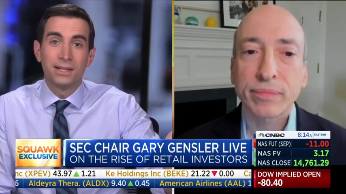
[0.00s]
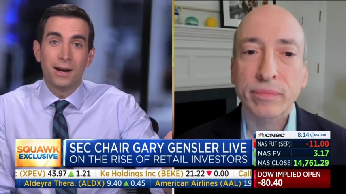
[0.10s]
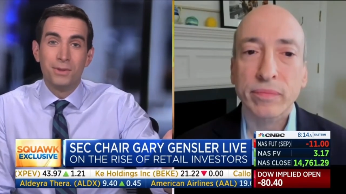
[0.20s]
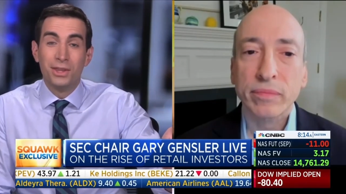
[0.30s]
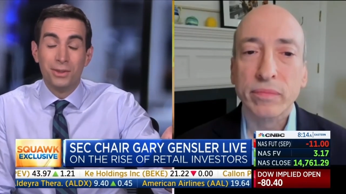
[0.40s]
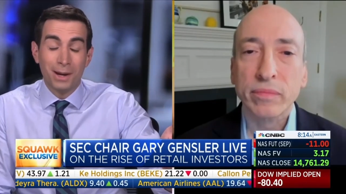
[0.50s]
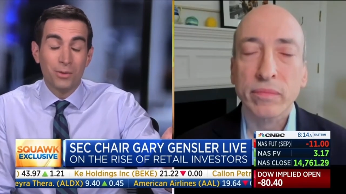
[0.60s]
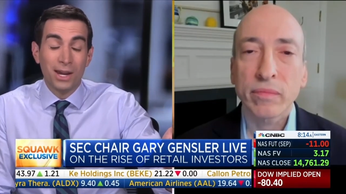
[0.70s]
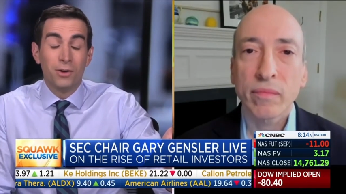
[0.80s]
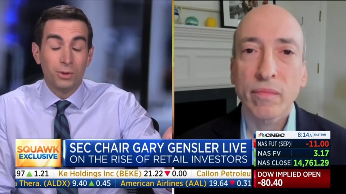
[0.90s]
Speaker 1: I mean, by
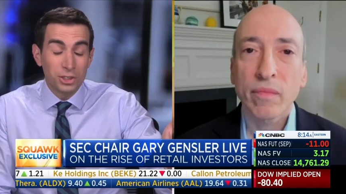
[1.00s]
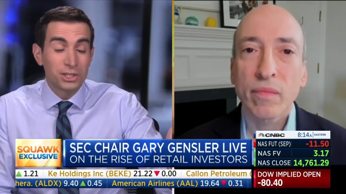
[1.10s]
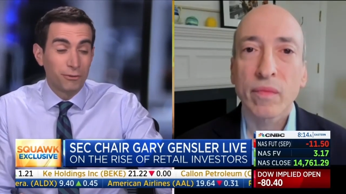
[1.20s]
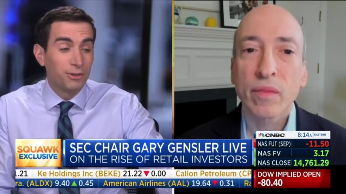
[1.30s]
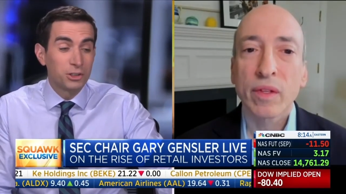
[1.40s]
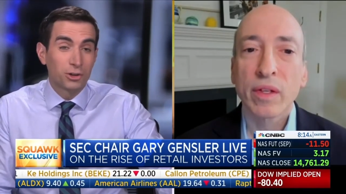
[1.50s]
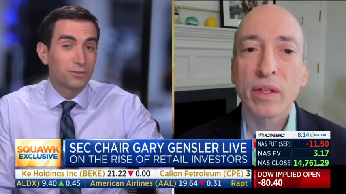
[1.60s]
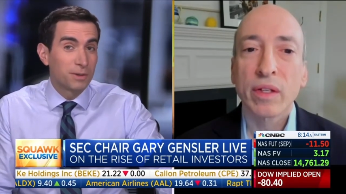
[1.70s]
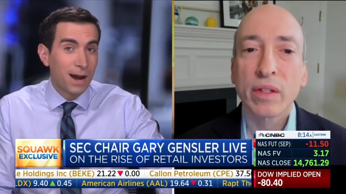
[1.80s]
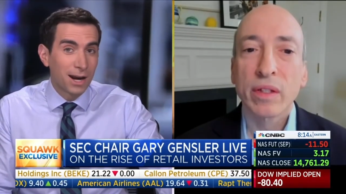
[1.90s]
the way, which is a feature
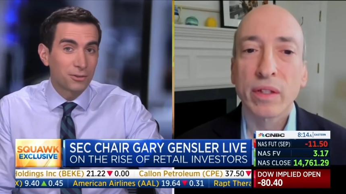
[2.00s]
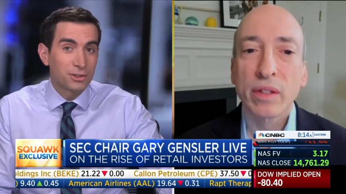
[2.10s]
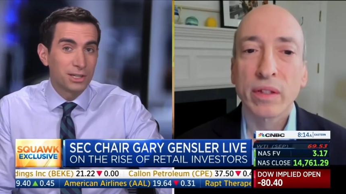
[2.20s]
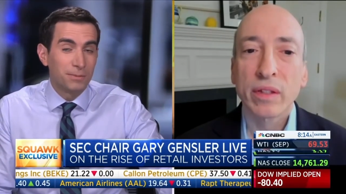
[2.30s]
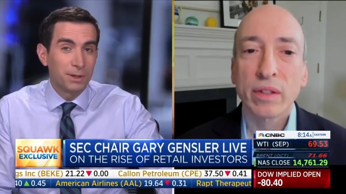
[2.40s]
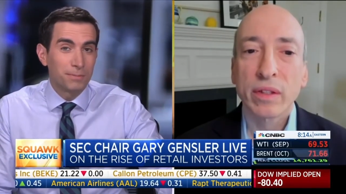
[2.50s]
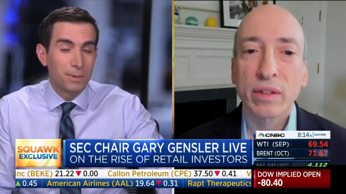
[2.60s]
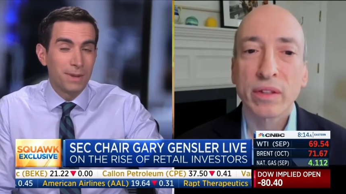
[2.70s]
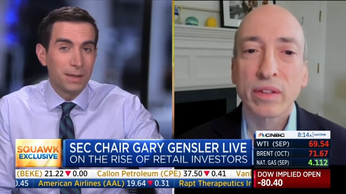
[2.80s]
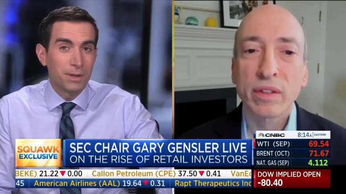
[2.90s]
of democracy, but
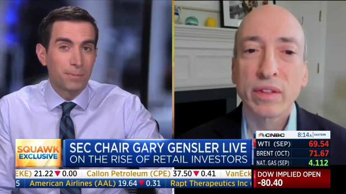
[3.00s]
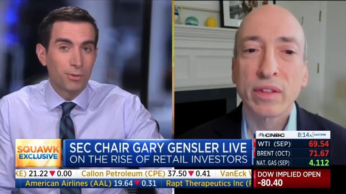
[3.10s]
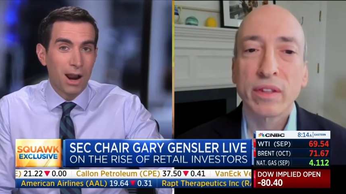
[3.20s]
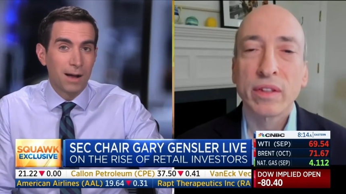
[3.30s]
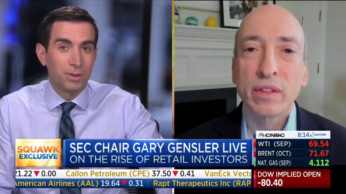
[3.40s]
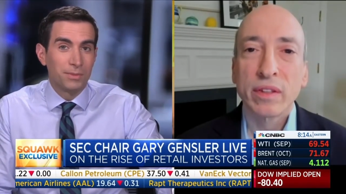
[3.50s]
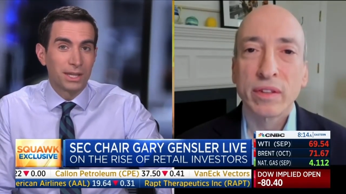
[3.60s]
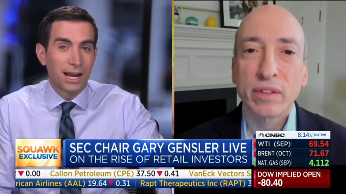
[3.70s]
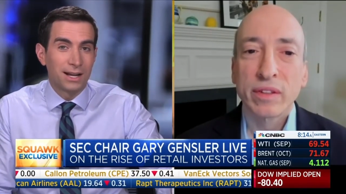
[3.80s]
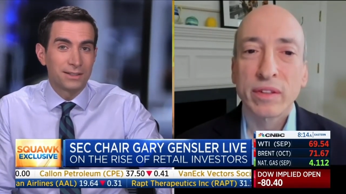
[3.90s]
but maybe a problem in
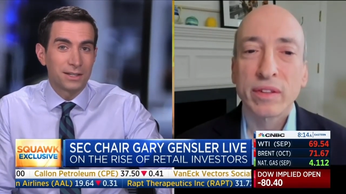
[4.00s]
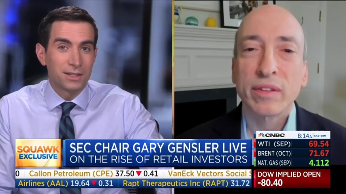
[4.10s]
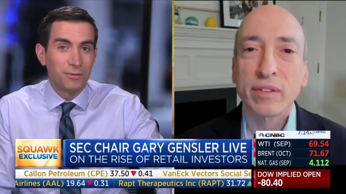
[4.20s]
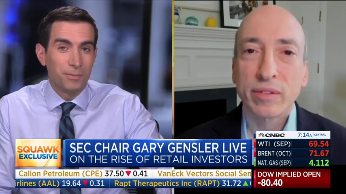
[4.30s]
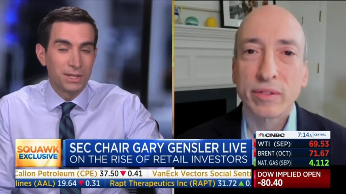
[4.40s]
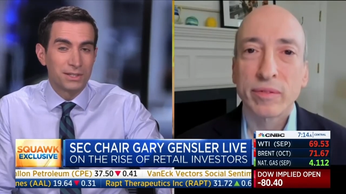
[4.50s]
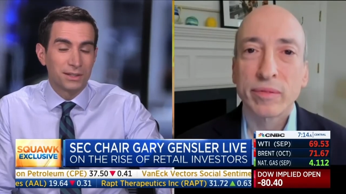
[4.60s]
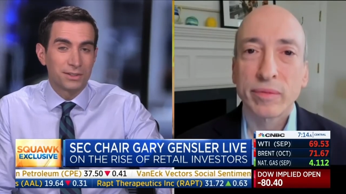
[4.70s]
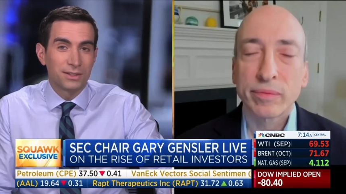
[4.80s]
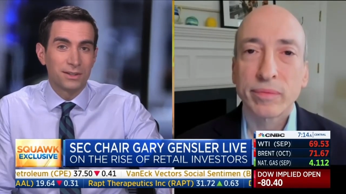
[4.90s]
the context of a
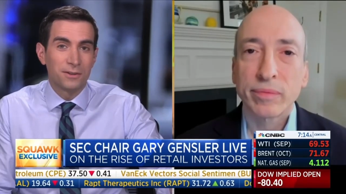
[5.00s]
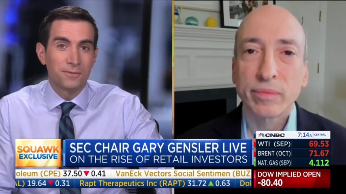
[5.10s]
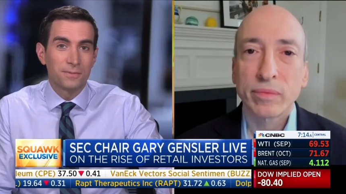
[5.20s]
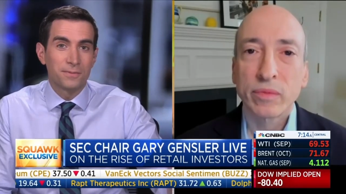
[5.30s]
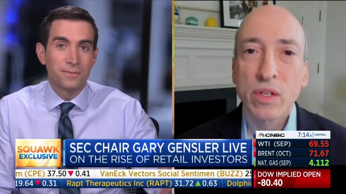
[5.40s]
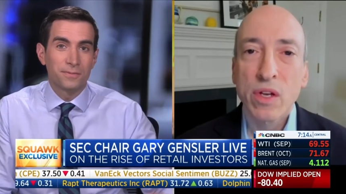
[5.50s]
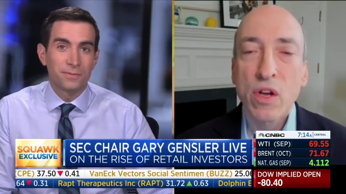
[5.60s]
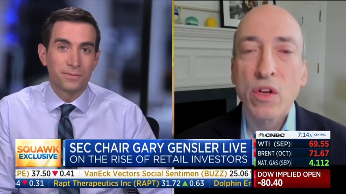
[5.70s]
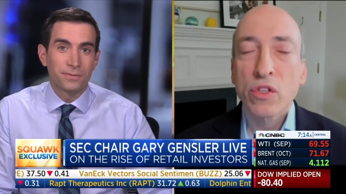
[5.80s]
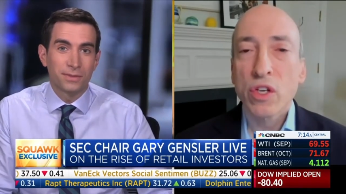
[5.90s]
business.
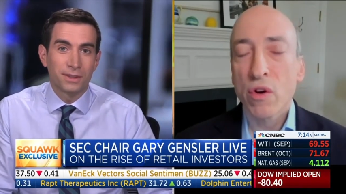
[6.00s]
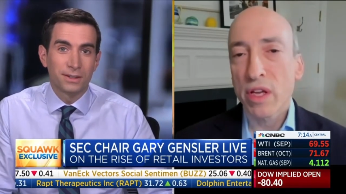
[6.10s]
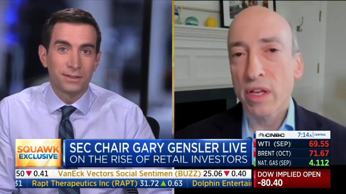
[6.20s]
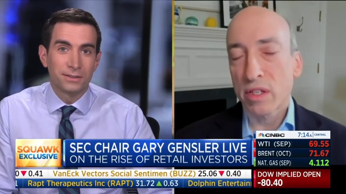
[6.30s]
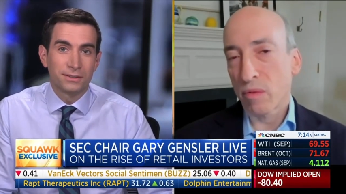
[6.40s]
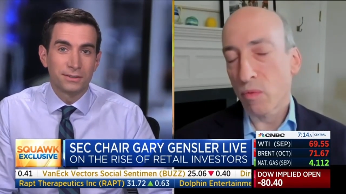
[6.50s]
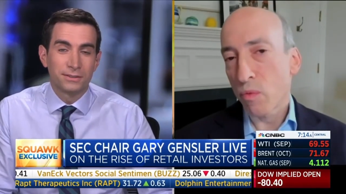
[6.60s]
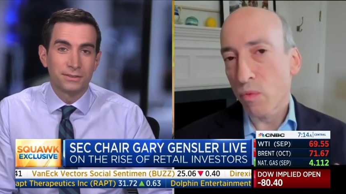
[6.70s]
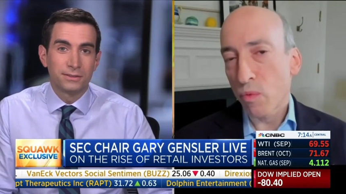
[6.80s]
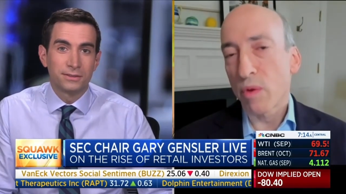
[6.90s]
Speaker 2: So it's
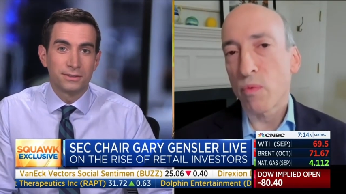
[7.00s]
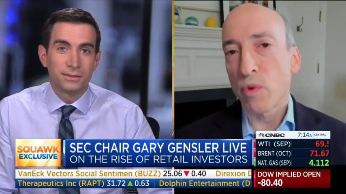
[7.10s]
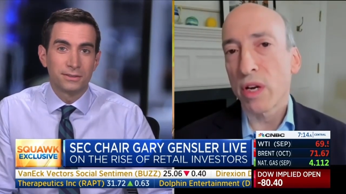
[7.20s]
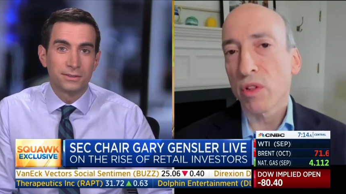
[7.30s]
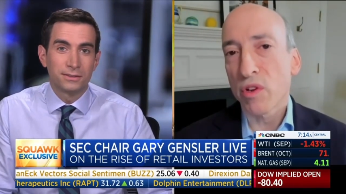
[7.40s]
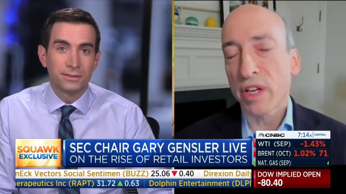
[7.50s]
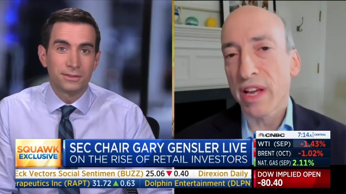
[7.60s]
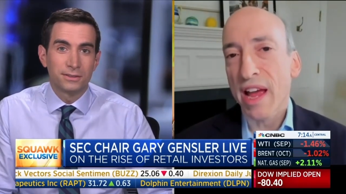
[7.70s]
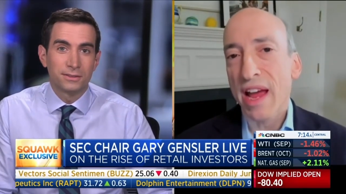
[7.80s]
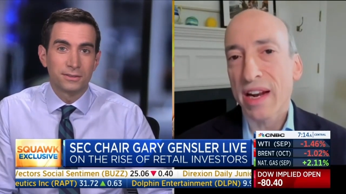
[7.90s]
what we're looking
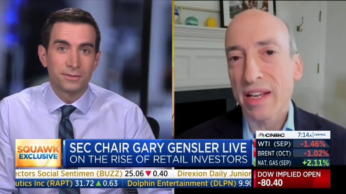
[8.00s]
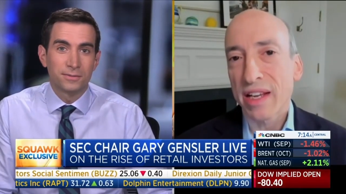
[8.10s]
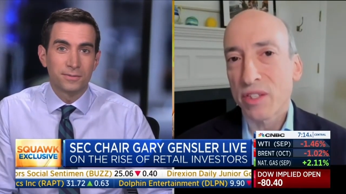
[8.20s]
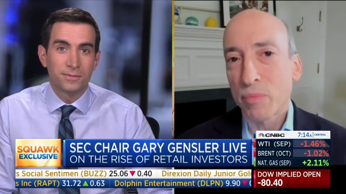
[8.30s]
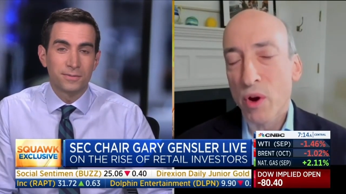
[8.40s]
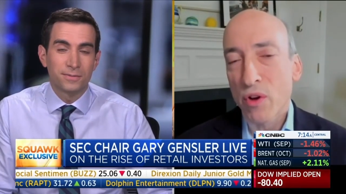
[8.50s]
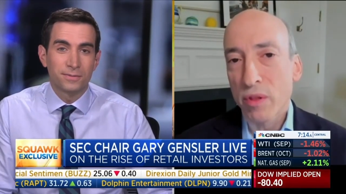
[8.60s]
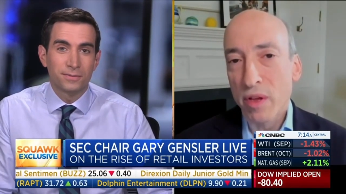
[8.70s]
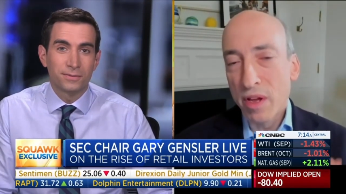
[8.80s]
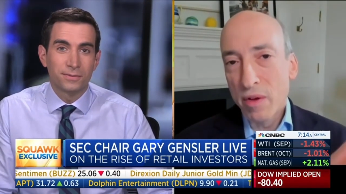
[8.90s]
at is
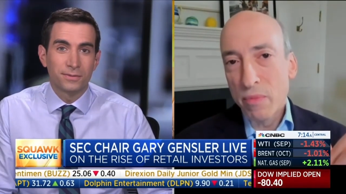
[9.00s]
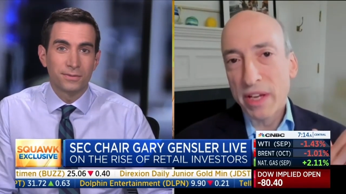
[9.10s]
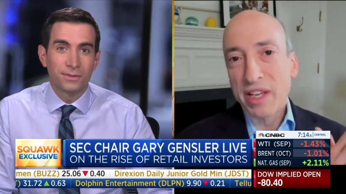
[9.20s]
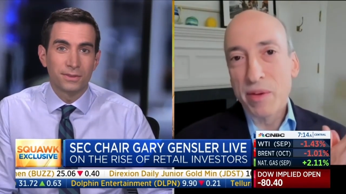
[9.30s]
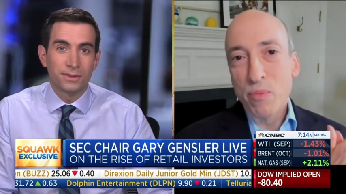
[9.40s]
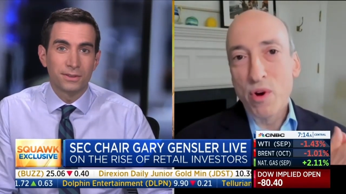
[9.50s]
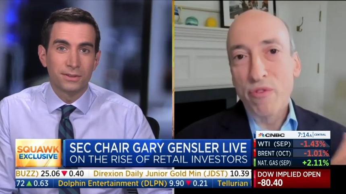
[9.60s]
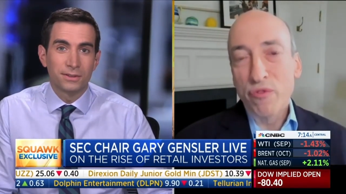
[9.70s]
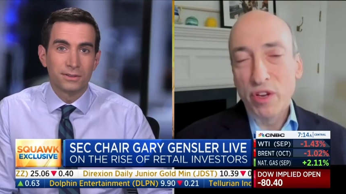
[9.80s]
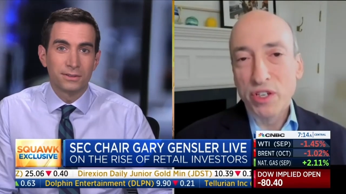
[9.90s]
both making it more
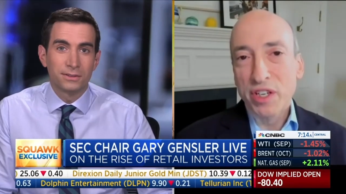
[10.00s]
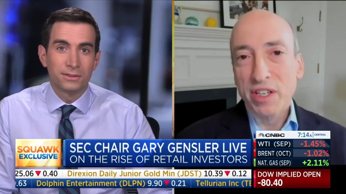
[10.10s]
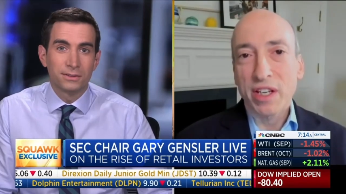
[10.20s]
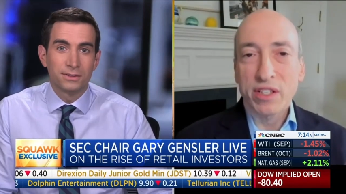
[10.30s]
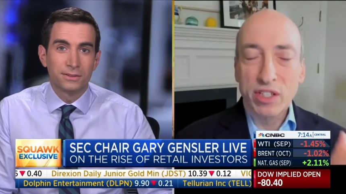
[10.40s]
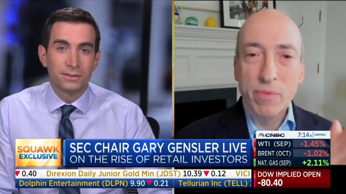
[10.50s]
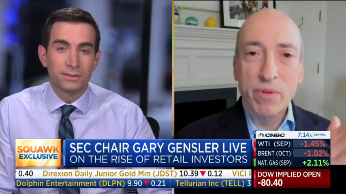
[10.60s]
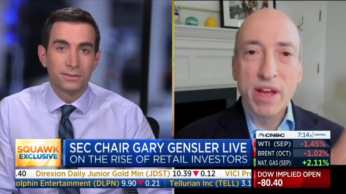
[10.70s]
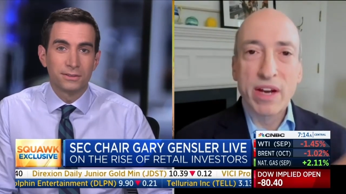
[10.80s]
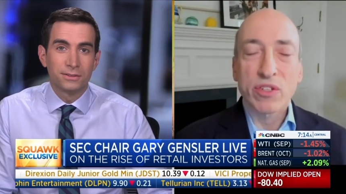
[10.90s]
efficient. And some
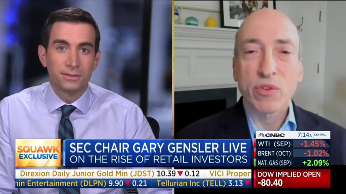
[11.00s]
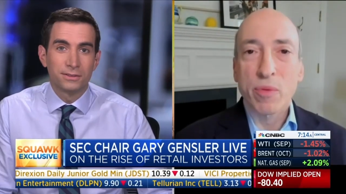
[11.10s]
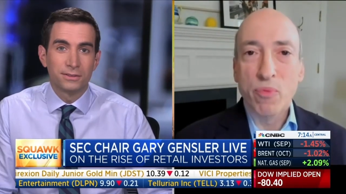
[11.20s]
of that is on the